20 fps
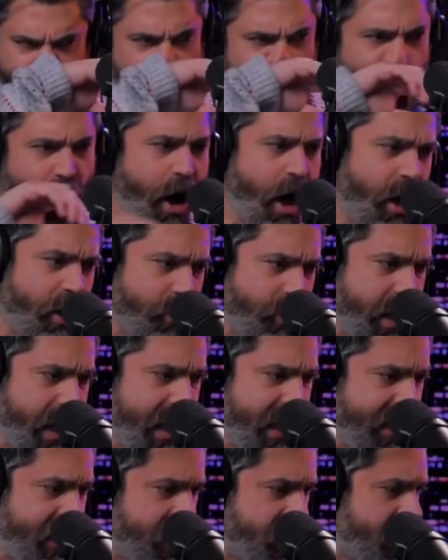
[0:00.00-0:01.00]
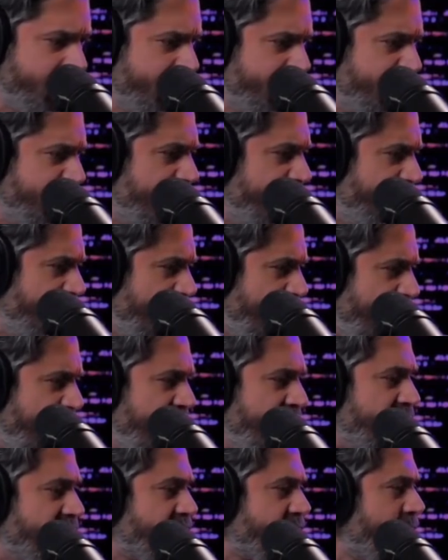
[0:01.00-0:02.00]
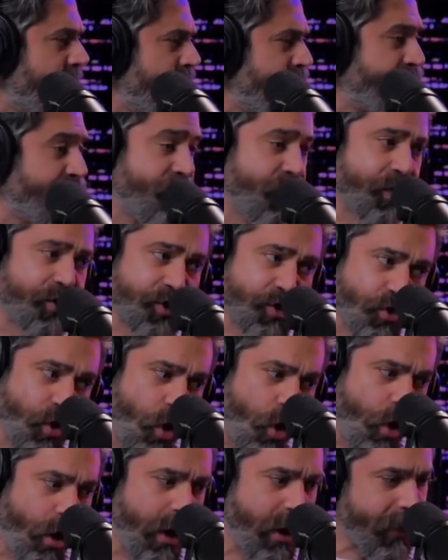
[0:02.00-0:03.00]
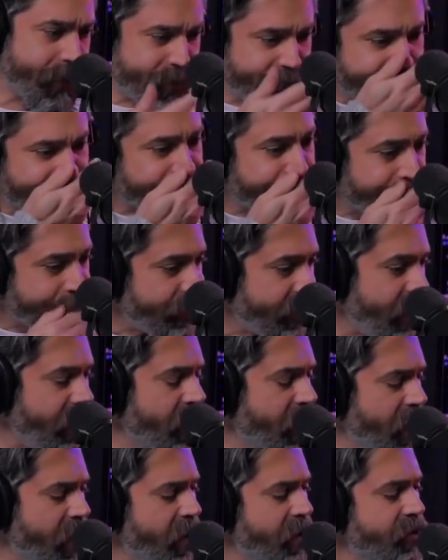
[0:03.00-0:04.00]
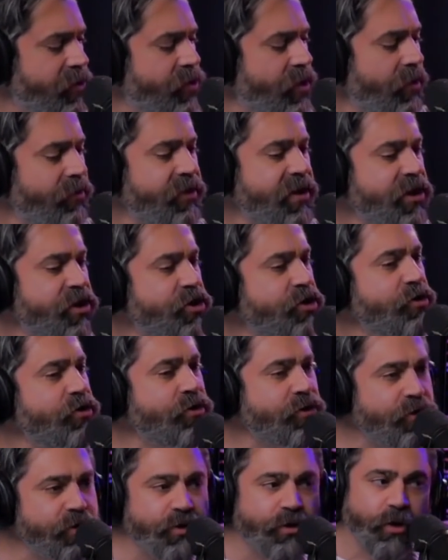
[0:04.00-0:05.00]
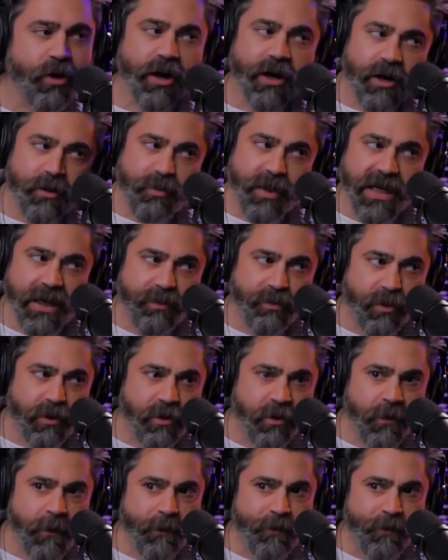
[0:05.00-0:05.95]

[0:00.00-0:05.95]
Walgreens, CVS, the store. So these New York people